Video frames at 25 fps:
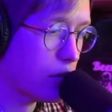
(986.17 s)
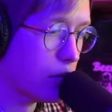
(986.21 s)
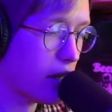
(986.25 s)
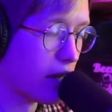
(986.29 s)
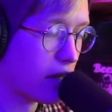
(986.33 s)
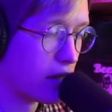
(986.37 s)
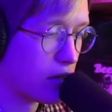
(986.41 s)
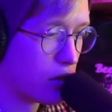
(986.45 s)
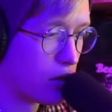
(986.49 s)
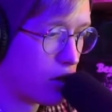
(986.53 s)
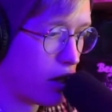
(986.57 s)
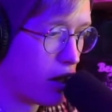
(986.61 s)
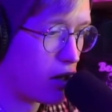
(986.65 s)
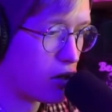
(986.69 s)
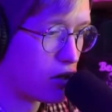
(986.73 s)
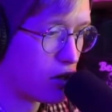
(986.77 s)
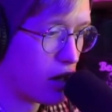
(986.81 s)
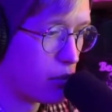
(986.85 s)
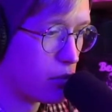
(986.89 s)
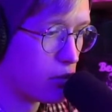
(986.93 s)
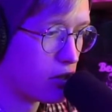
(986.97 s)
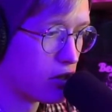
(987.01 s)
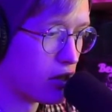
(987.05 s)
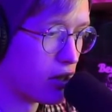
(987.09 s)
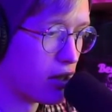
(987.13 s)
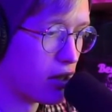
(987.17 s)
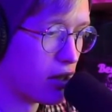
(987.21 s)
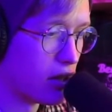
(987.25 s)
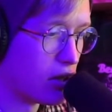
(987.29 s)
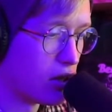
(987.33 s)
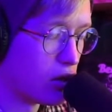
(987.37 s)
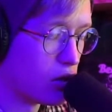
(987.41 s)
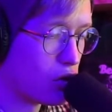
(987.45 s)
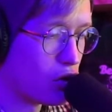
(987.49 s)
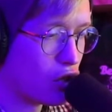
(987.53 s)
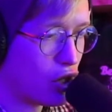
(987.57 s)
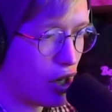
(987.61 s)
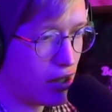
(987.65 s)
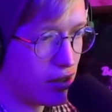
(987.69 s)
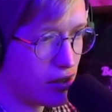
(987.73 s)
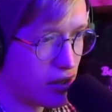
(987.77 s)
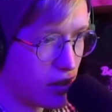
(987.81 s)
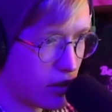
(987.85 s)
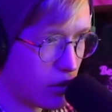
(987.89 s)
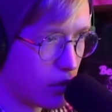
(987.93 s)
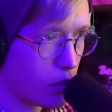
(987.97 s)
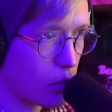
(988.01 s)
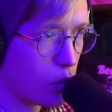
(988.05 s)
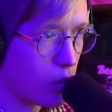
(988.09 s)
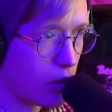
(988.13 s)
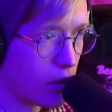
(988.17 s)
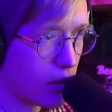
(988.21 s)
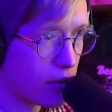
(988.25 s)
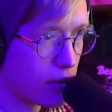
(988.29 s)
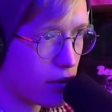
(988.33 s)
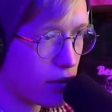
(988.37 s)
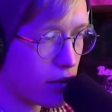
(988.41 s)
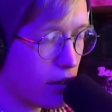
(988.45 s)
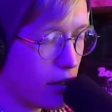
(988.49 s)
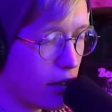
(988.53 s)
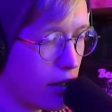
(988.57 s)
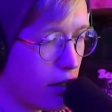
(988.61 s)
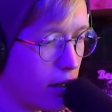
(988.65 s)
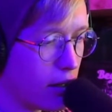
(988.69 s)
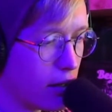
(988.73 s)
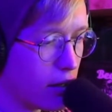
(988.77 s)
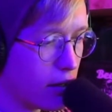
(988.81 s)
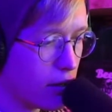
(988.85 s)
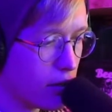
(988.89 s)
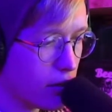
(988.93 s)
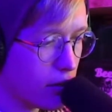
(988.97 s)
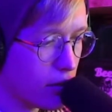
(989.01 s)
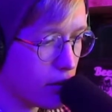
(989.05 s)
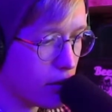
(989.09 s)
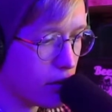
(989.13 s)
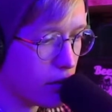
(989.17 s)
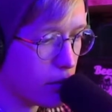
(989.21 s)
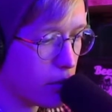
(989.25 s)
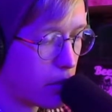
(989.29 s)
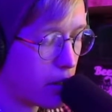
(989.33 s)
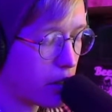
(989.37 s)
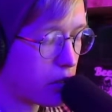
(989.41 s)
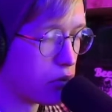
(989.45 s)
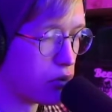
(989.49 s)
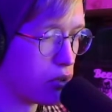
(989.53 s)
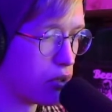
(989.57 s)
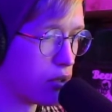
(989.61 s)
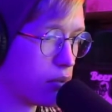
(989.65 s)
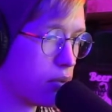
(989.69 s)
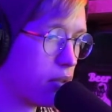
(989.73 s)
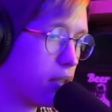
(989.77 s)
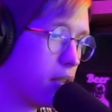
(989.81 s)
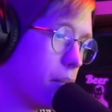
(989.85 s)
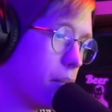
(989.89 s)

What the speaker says: take the shot of Jameson and then you chase it with the pickle juice,